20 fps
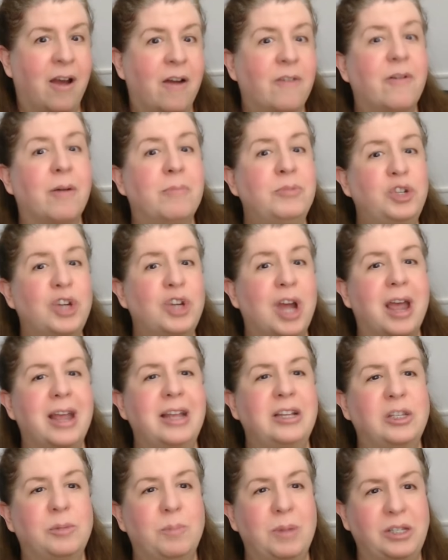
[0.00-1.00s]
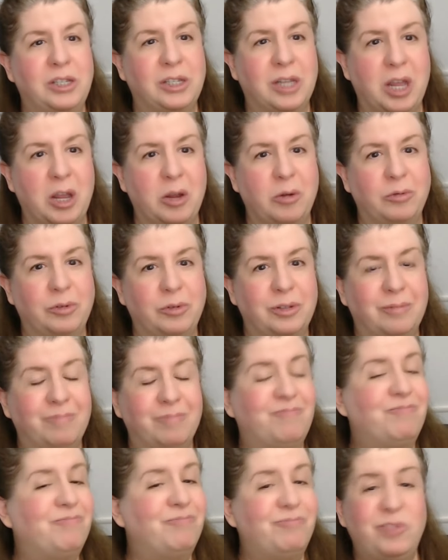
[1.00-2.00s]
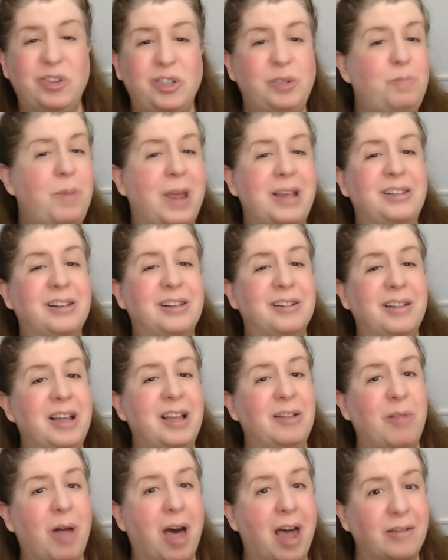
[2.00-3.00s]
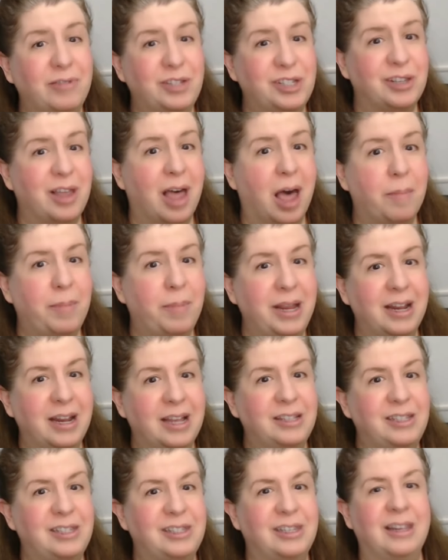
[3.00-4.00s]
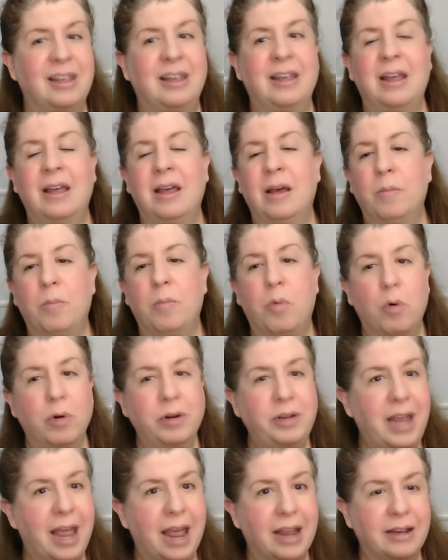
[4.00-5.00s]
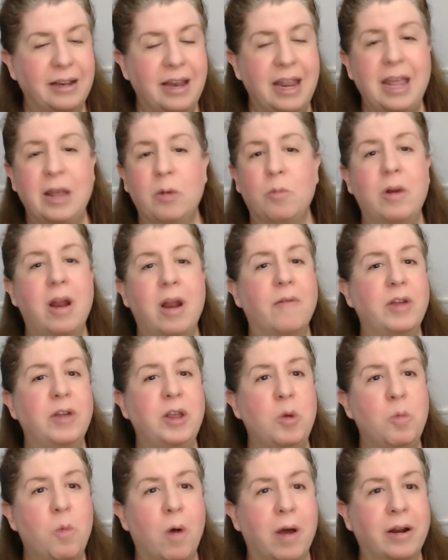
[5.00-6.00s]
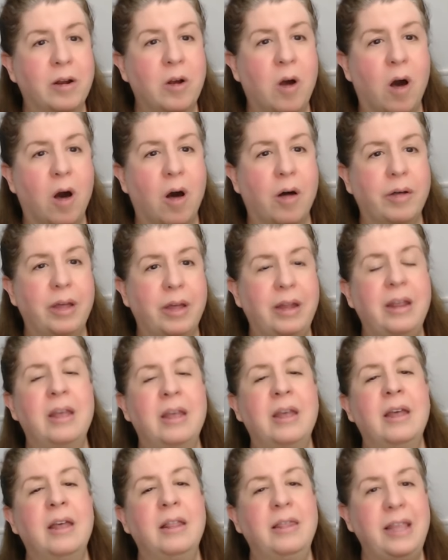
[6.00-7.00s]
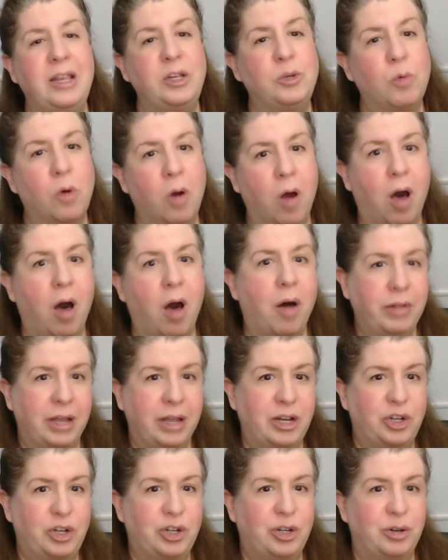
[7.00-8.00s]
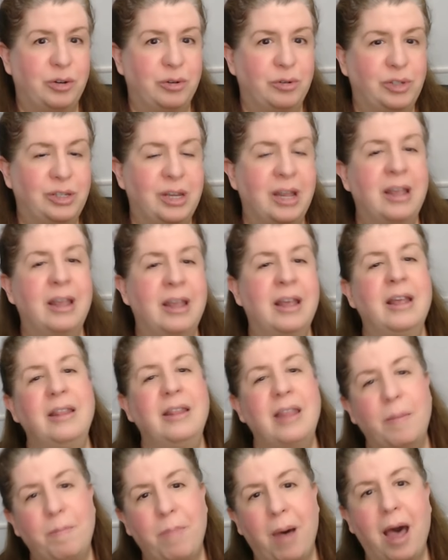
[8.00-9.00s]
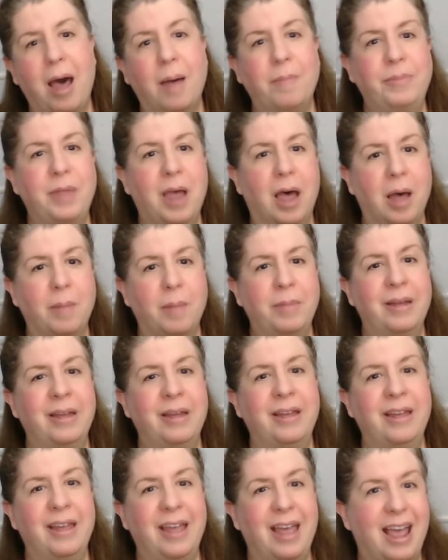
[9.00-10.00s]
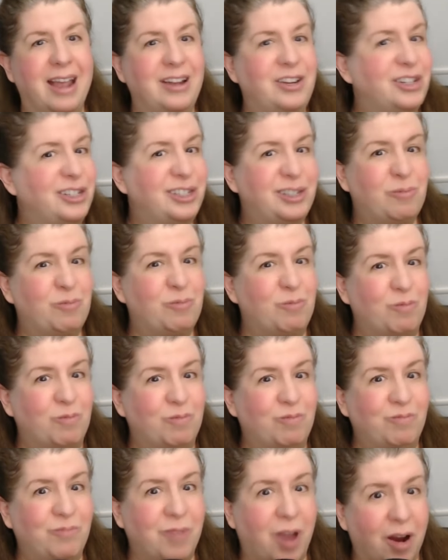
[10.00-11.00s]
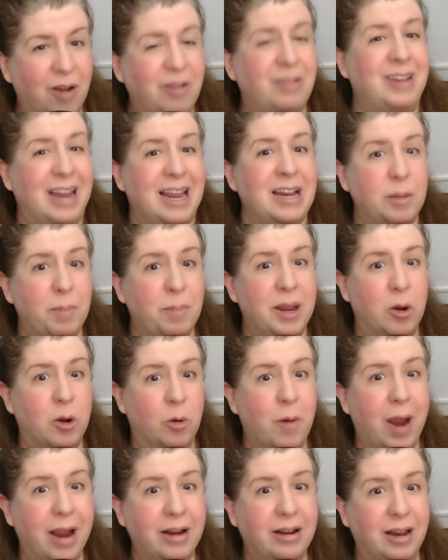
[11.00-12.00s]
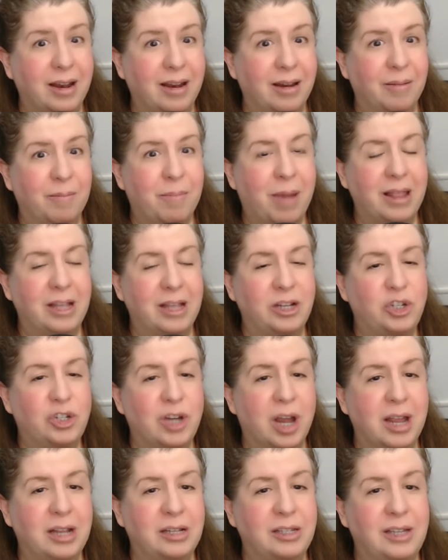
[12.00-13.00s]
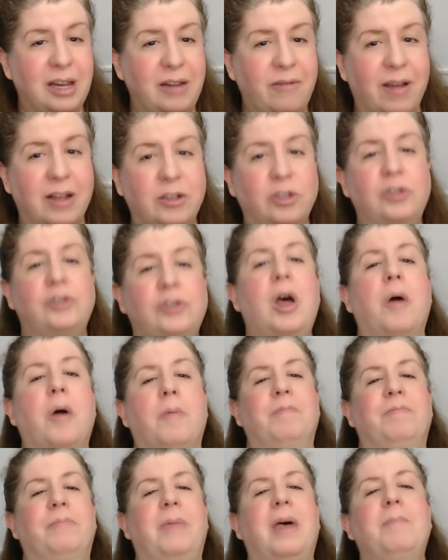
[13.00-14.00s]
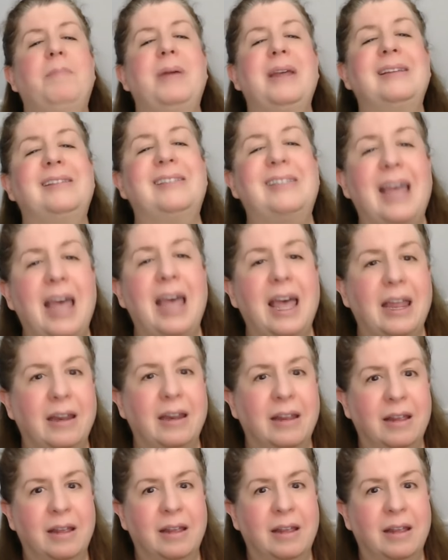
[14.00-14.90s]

from Giants miscues. Just basically a lot of sloppiness, poor technique, whatever you want to call it. These were all issues that popped up and just need to be corrected by this Giants defense. So that being said,